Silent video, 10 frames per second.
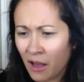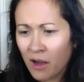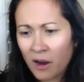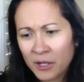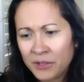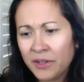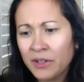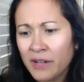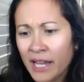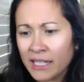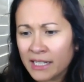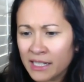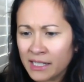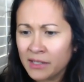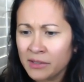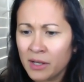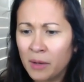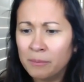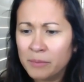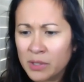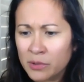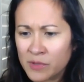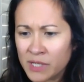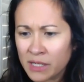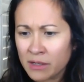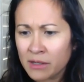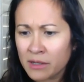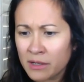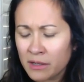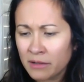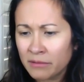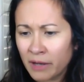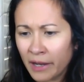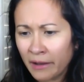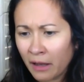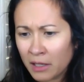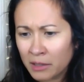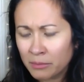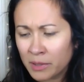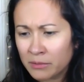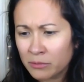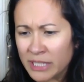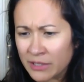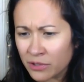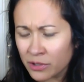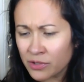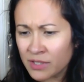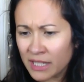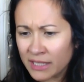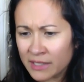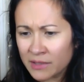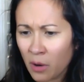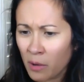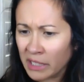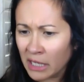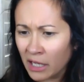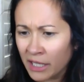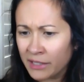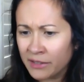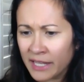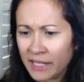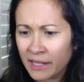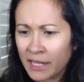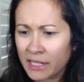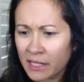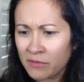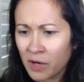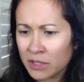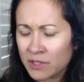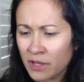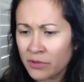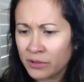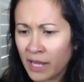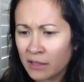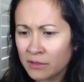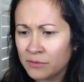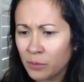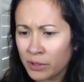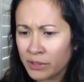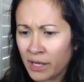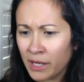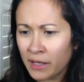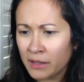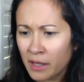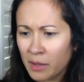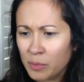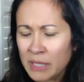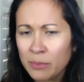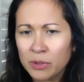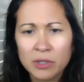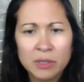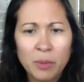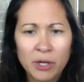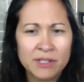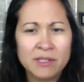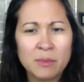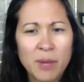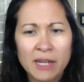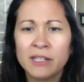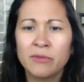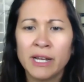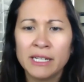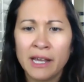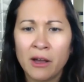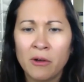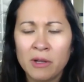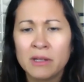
are there any music um, research studies going on that any of our Southern California people could participate in right now?